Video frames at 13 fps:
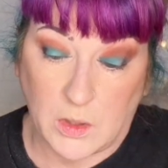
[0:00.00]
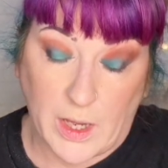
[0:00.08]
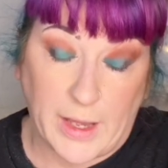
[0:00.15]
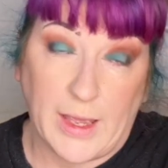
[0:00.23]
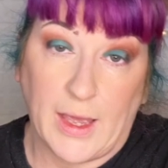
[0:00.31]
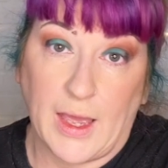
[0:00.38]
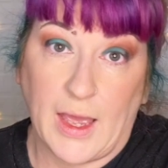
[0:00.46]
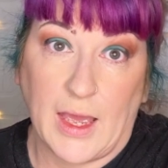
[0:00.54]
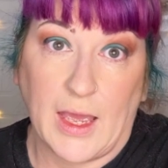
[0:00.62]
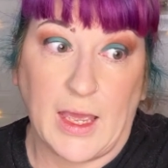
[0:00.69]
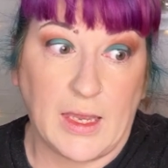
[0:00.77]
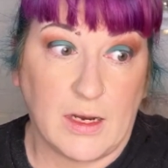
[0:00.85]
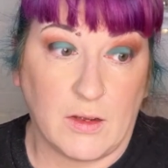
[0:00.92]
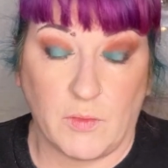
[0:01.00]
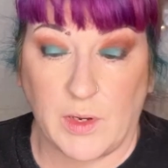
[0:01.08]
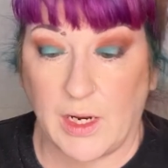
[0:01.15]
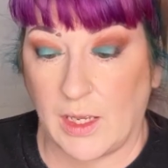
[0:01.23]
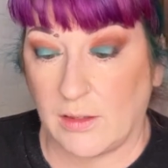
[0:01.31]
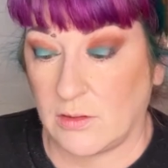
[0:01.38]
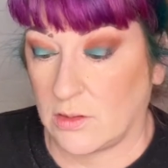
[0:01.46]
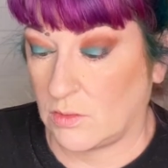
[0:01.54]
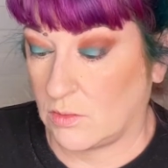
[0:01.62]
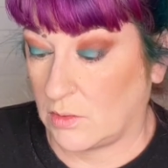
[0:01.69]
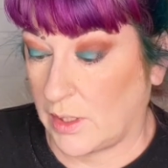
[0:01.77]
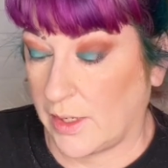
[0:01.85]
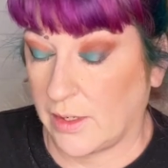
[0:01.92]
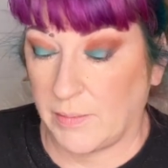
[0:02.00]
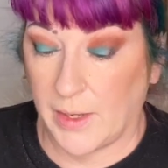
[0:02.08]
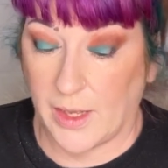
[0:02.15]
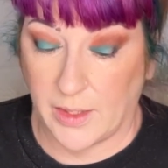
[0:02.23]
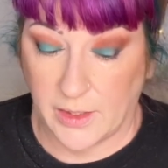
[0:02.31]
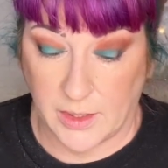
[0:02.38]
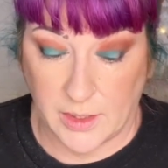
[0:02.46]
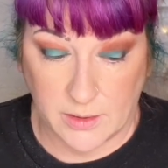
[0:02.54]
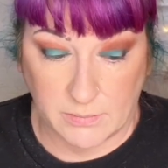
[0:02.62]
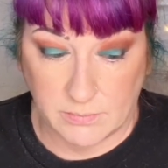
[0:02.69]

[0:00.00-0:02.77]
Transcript: I hate it when I don't like a palette.